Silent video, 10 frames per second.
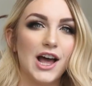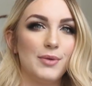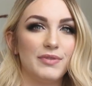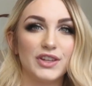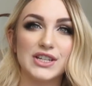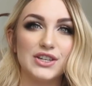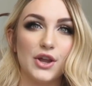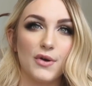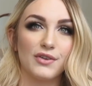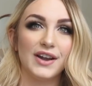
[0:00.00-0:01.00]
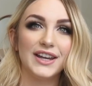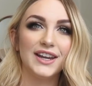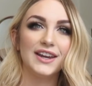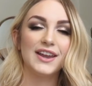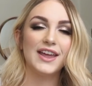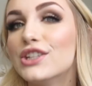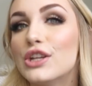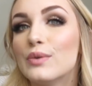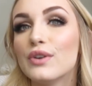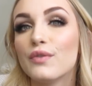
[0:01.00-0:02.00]
If you didn't know already, stay
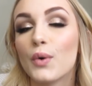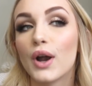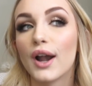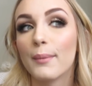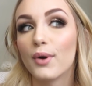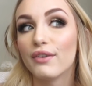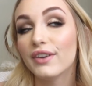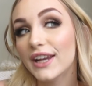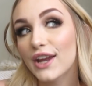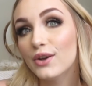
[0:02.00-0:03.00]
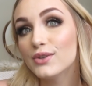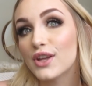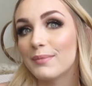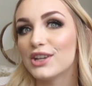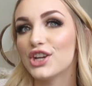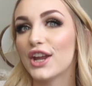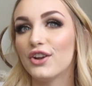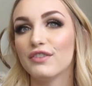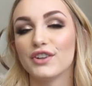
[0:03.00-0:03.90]
tuned for more videos on my channel.